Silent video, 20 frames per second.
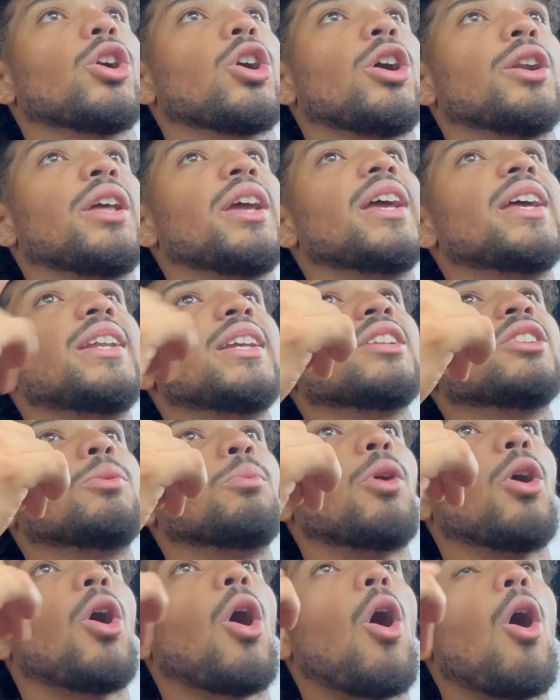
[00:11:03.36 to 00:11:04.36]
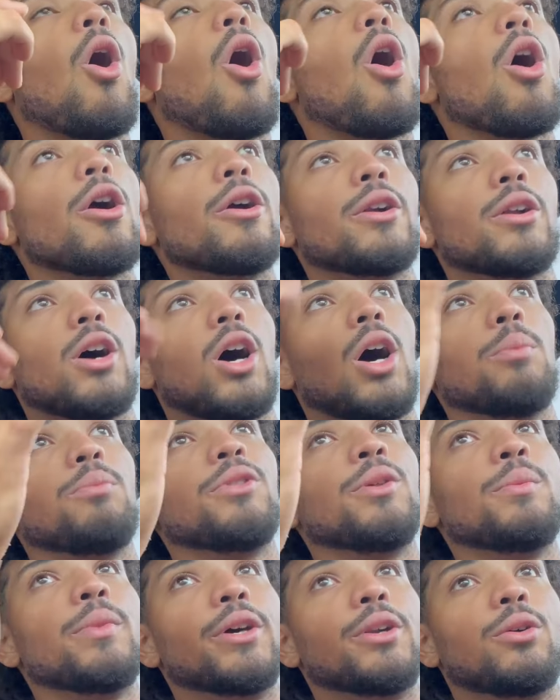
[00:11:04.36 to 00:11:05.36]
on hitting the ball hard up
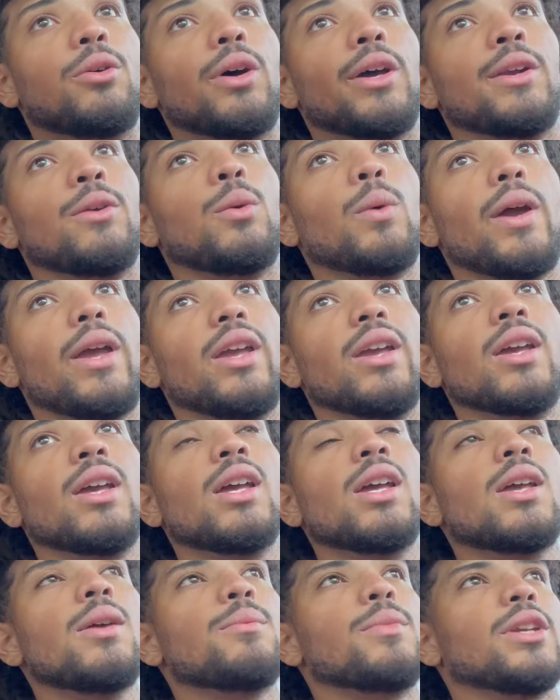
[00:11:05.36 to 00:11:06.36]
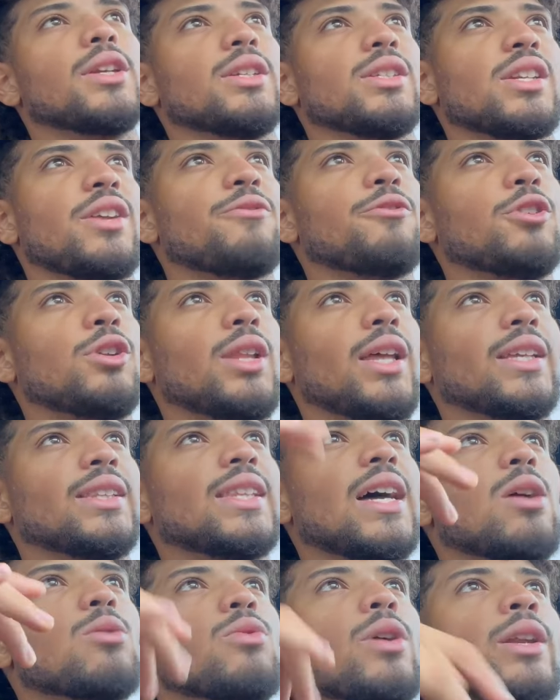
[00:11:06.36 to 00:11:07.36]
the middle and away, because I feel like
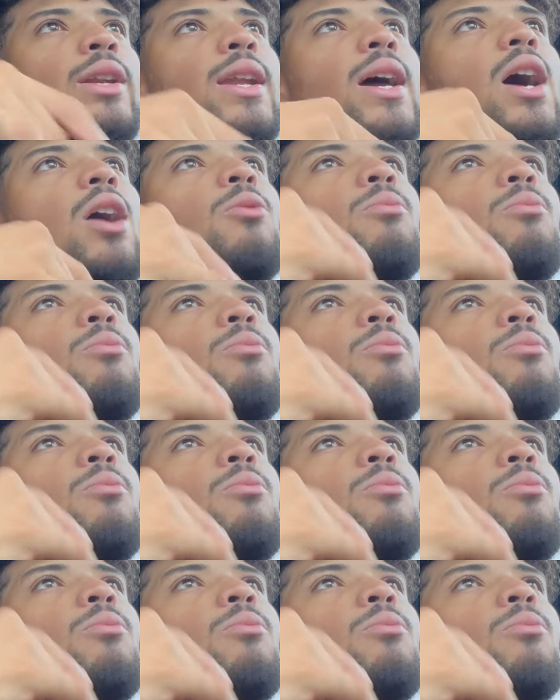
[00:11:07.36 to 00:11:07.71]
that right now